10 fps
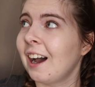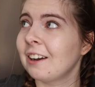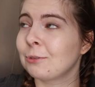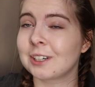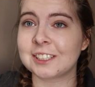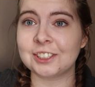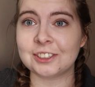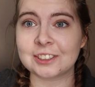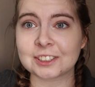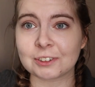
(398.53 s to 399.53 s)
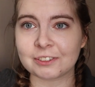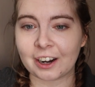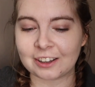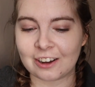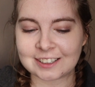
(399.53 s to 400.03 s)
I've wanted to do this for a
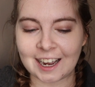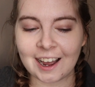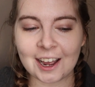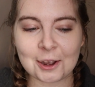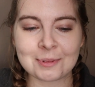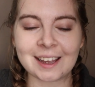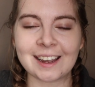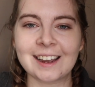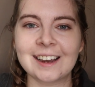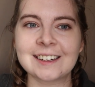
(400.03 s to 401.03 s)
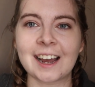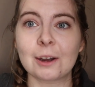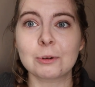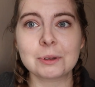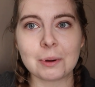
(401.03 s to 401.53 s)
very long time, and
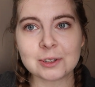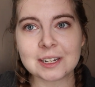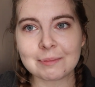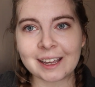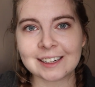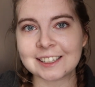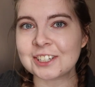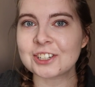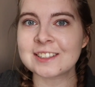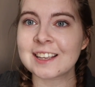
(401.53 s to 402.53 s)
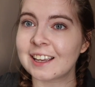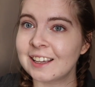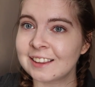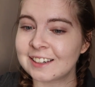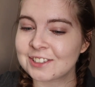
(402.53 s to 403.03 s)
I will be posting my annotations
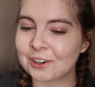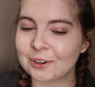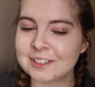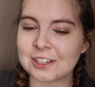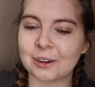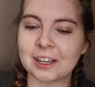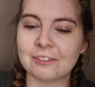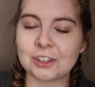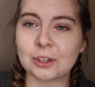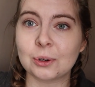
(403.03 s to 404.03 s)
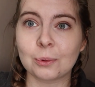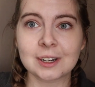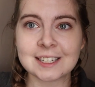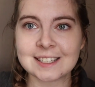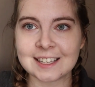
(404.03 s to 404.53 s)
in the Discord, so if you
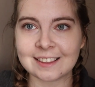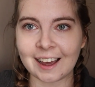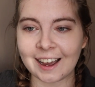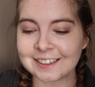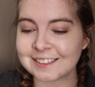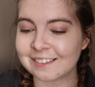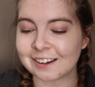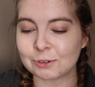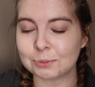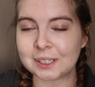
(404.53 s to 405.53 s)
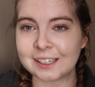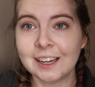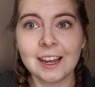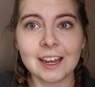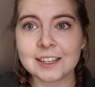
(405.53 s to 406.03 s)
want to see that, that will
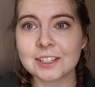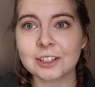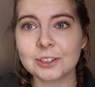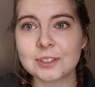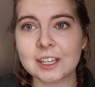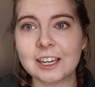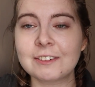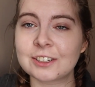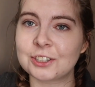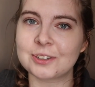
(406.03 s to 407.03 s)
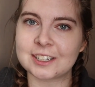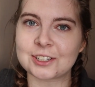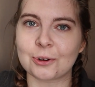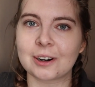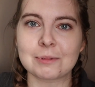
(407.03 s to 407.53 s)
be exclusive to the
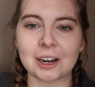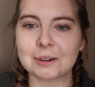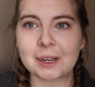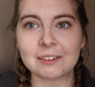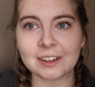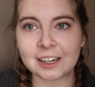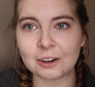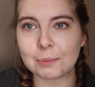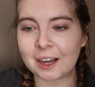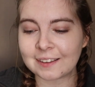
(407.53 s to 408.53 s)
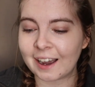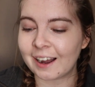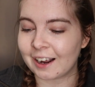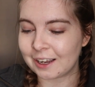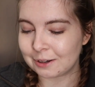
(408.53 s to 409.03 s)
Discord. I'm not going to make a video about
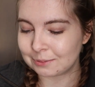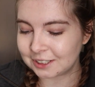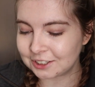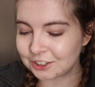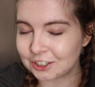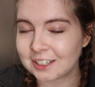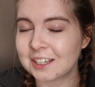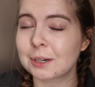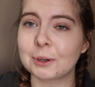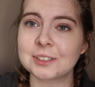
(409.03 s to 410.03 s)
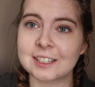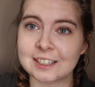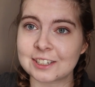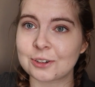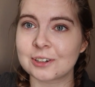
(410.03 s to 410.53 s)
that. I am just going to post it in
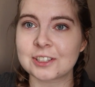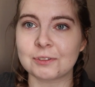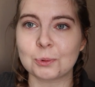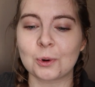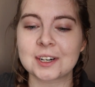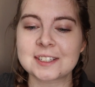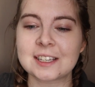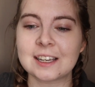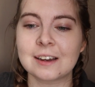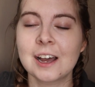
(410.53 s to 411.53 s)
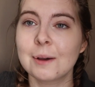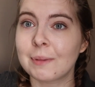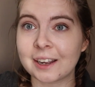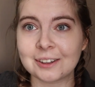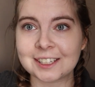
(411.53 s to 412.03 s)
the Discord, so if you want to see
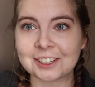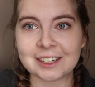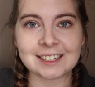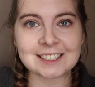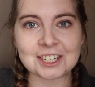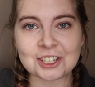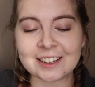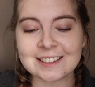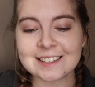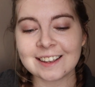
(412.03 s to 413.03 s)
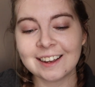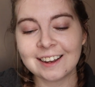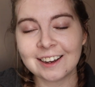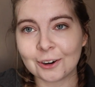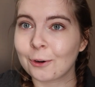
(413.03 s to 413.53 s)
my Outlander annotations,
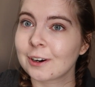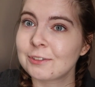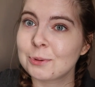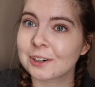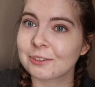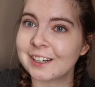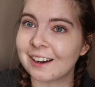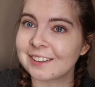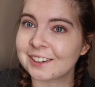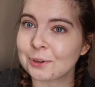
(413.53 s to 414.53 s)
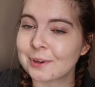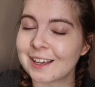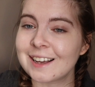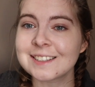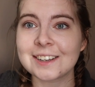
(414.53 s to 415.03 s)
or if you want to read Outlander
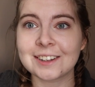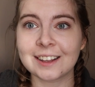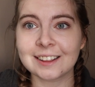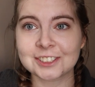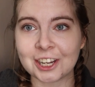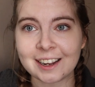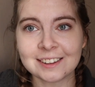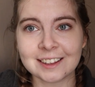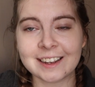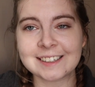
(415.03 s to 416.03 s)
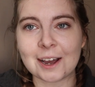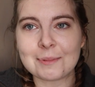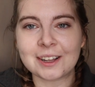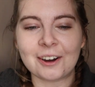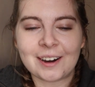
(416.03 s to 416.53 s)
with us, check out the link down
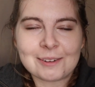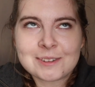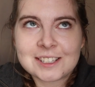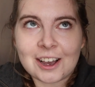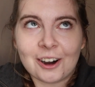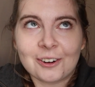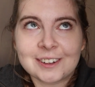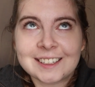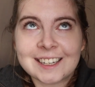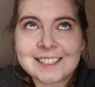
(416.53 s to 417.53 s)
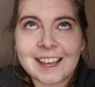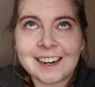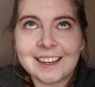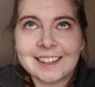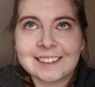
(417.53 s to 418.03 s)
below. I'm so
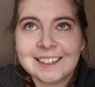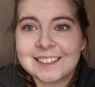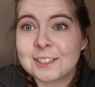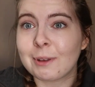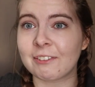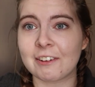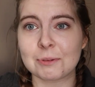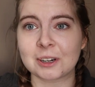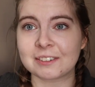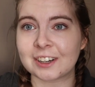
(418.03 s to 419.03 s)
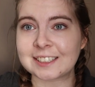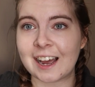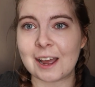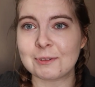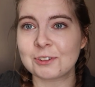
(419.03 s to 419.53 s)
excited. This is my favorite book of all
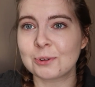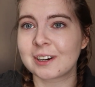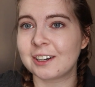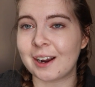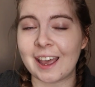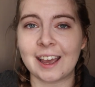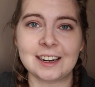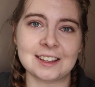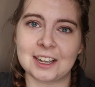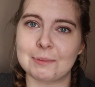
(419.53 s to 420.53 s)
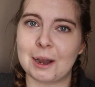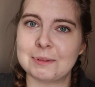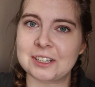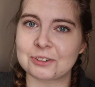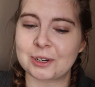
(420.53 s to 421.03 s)
time. If you want to know anything about
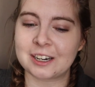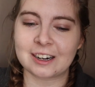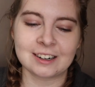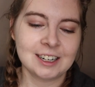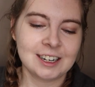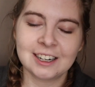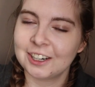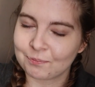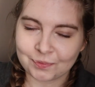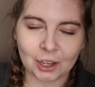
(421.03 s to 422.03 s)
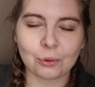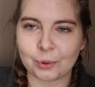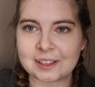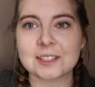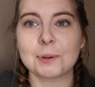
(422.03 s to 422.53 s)
me as a reader,
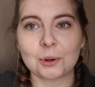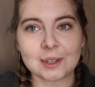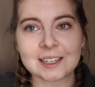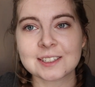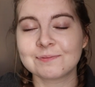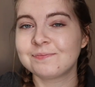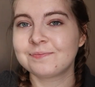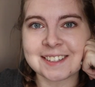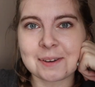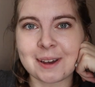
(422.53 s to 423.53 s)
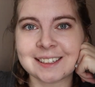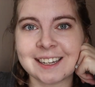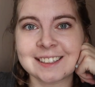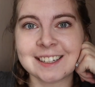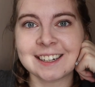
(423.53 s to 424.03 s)
read this book with us. Let's get back to
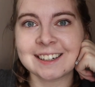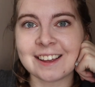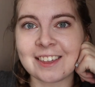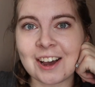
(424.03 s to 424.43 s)
annotating Ninth